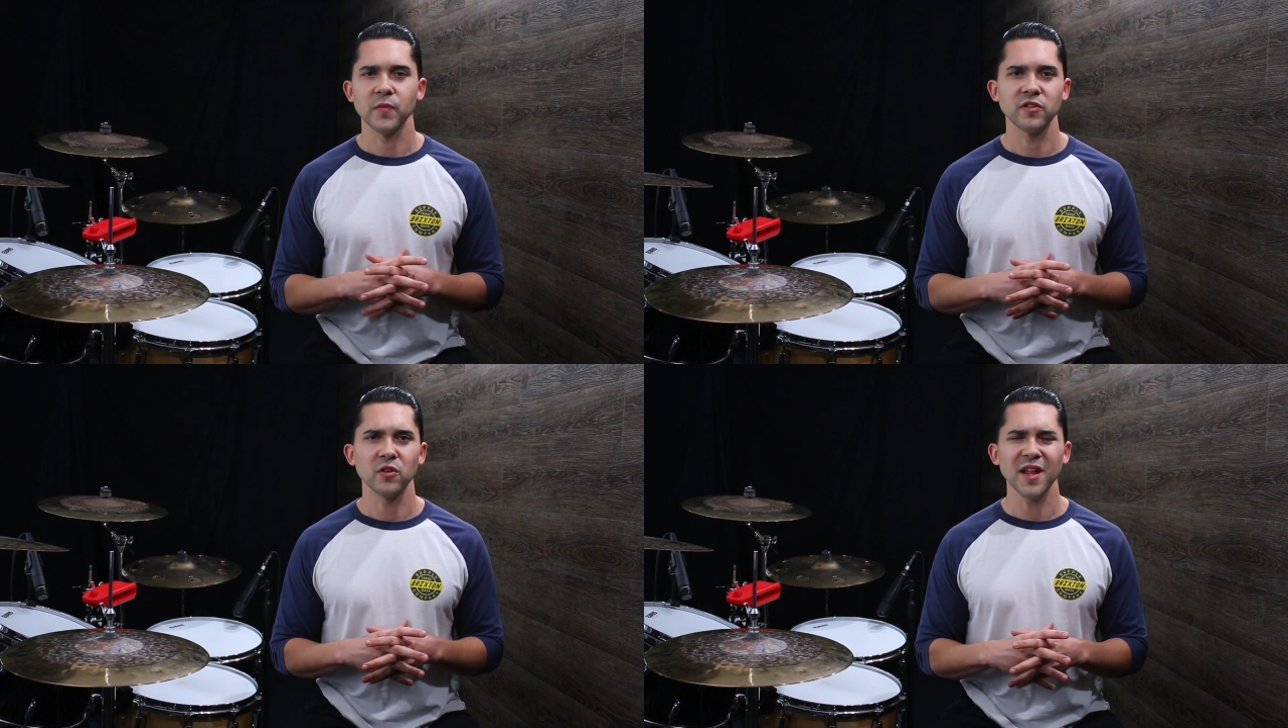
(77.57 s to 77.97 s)

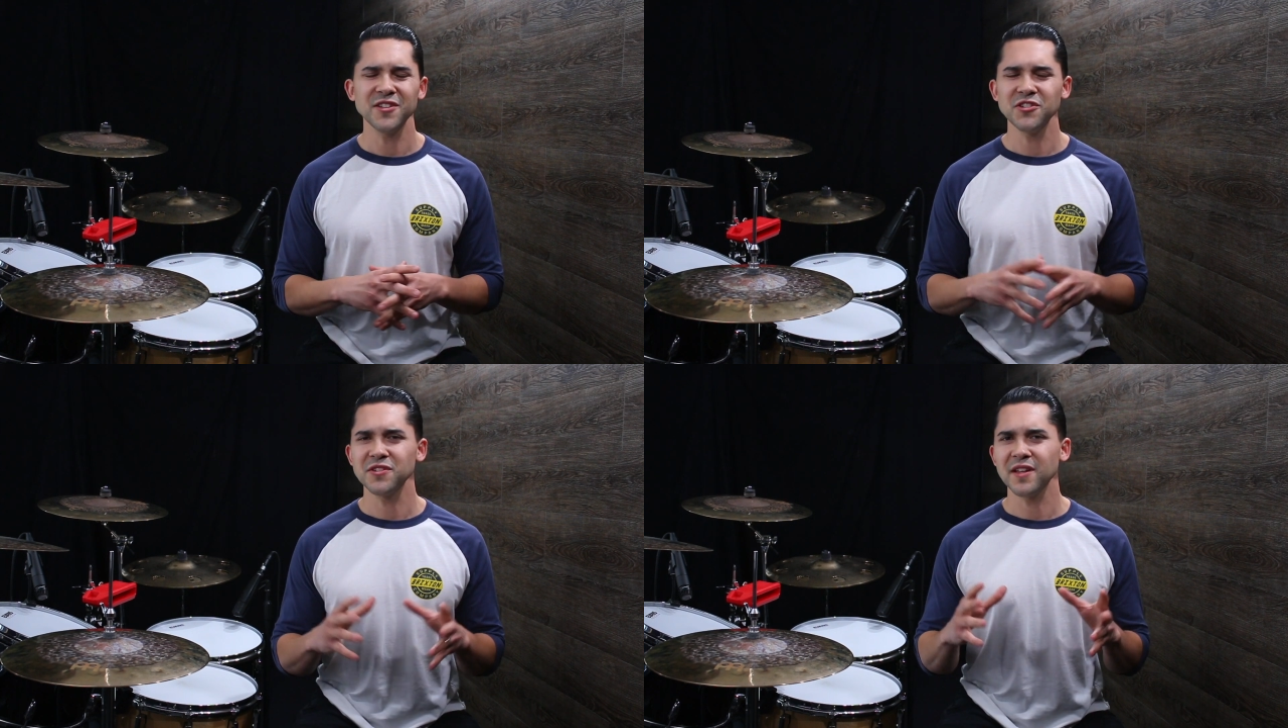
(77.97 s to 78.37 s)
So
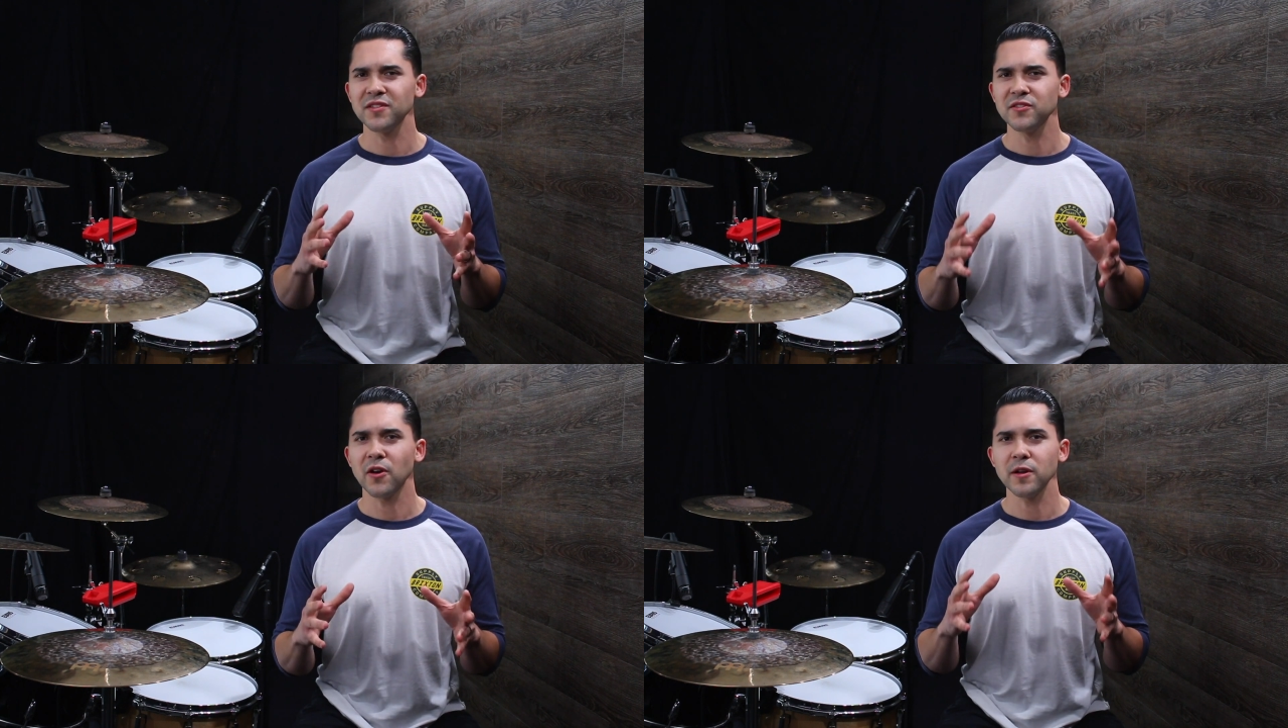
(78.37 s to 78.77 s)
let's just
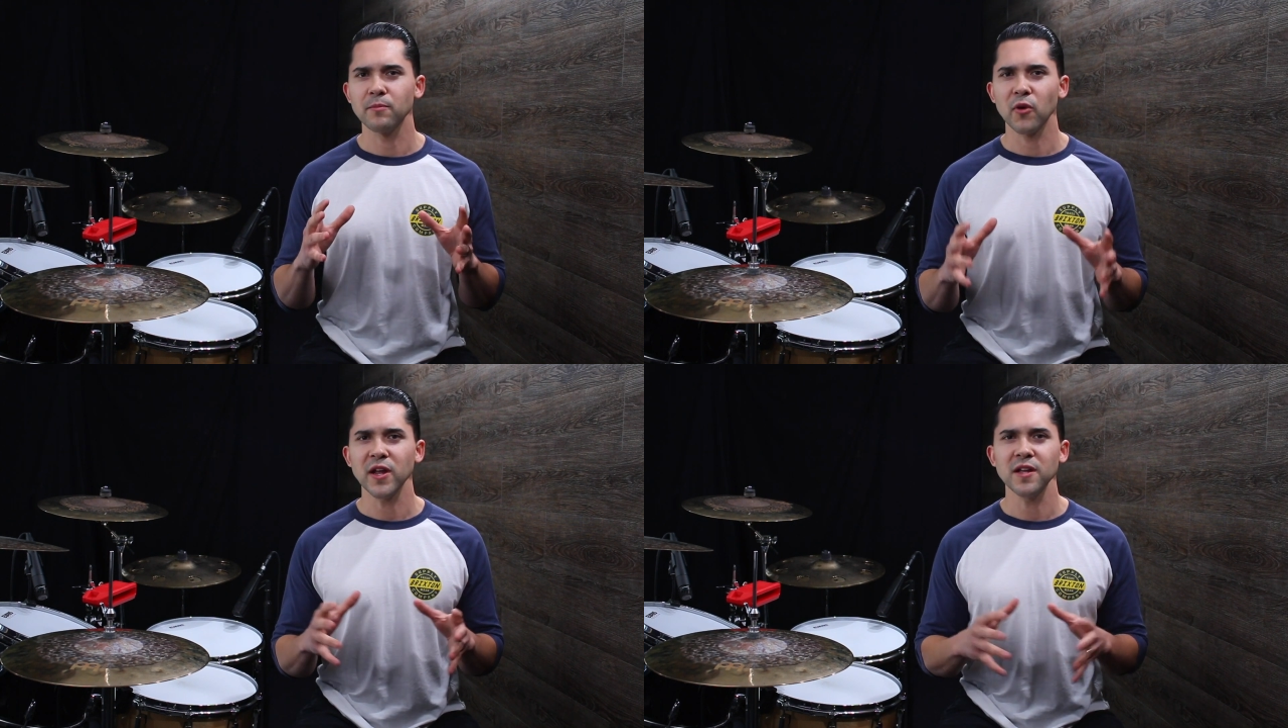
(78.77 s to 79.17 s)
get
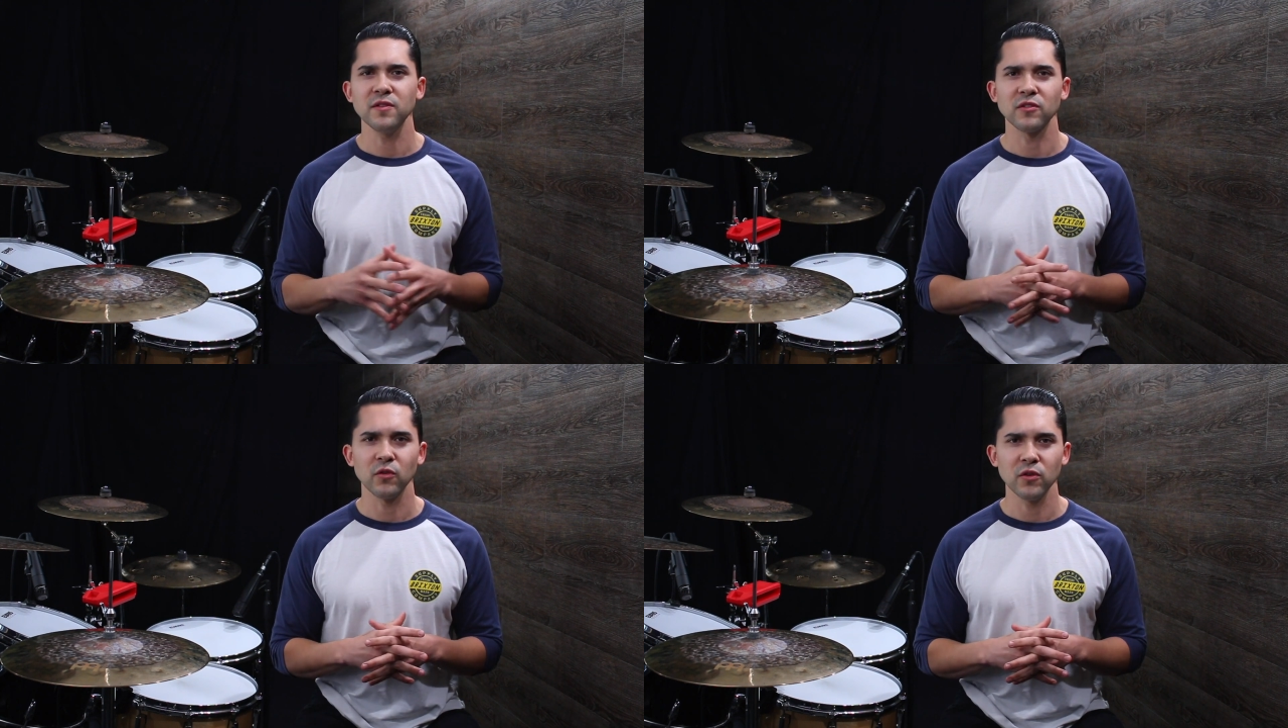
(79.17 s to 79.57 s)
started breaking
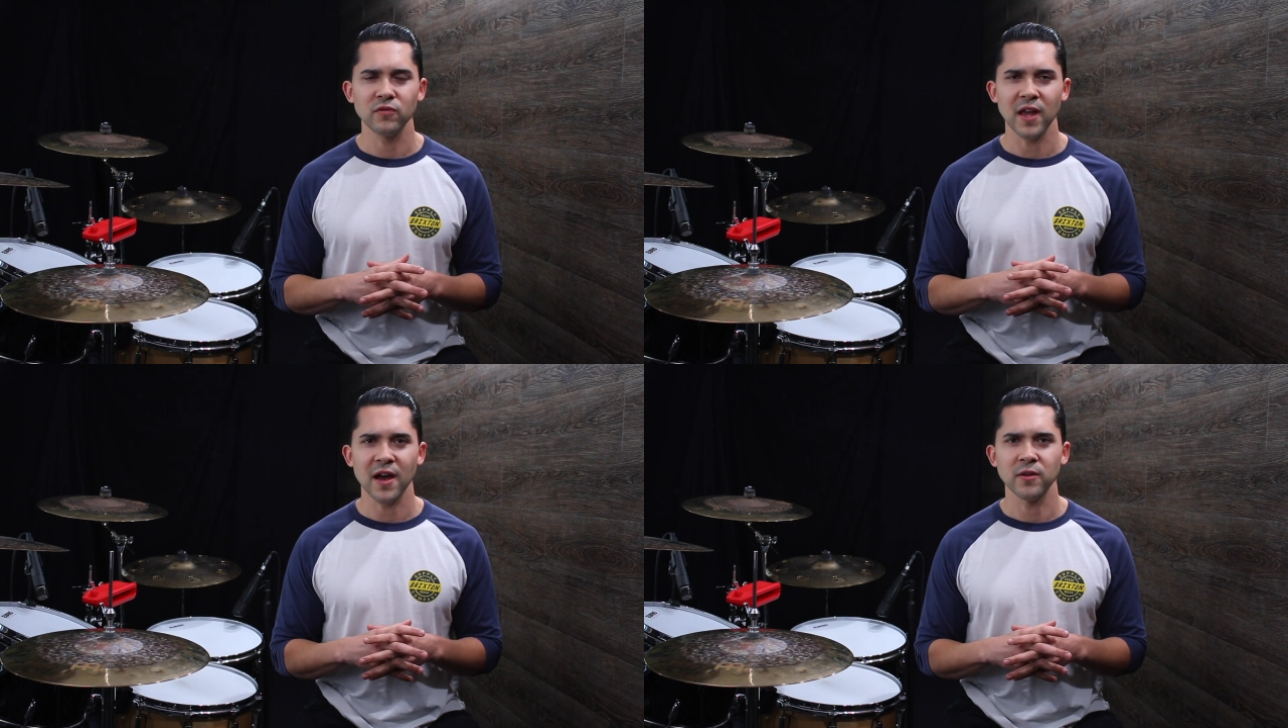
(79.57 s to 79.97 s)
this
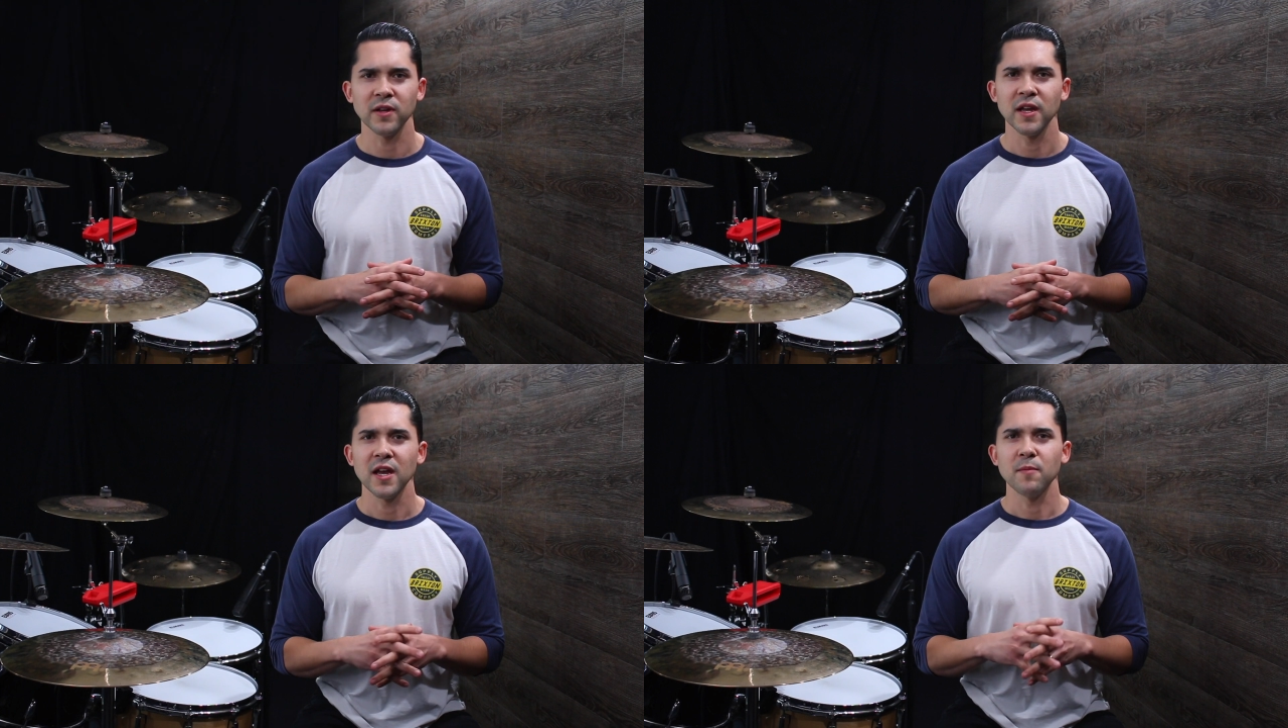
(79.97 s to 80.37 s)
groove down,